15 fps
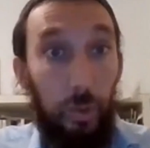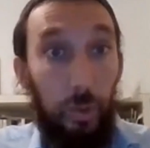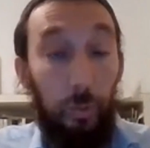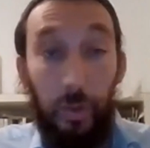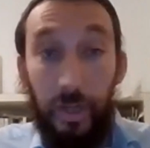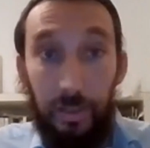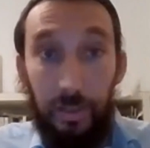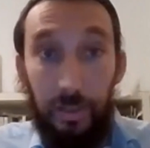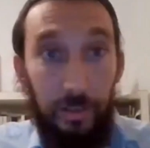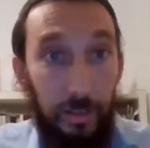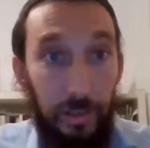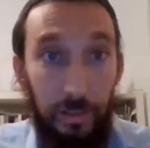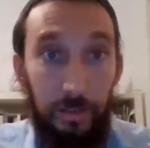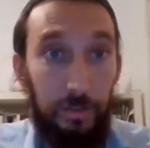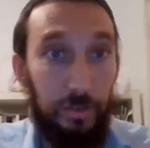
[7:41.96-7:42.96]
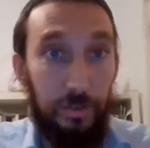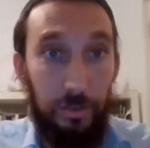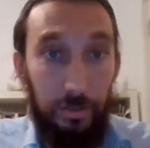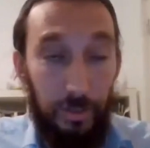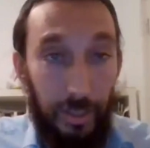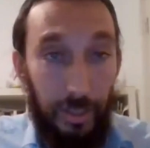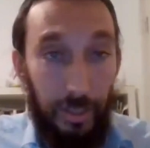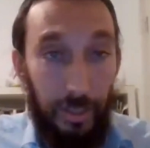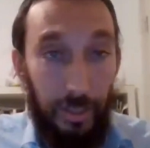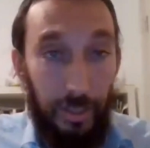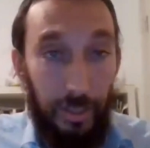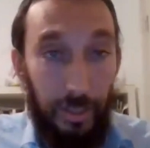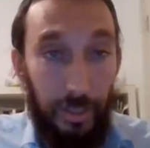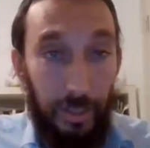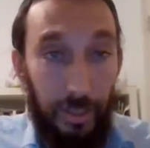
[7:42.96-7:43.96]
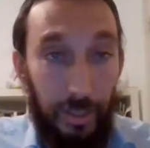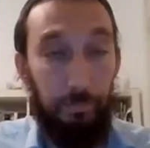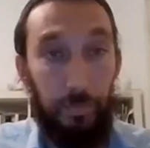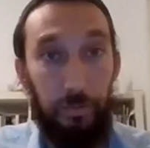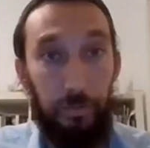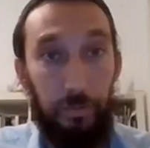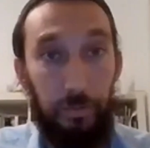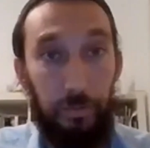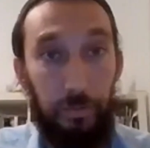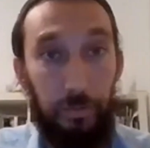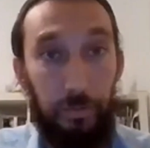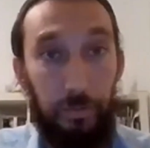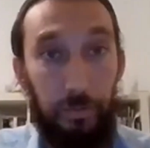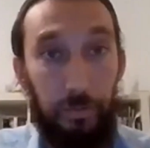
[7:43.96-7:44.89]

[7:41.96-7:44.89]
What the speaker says: awakening that just happens, boom,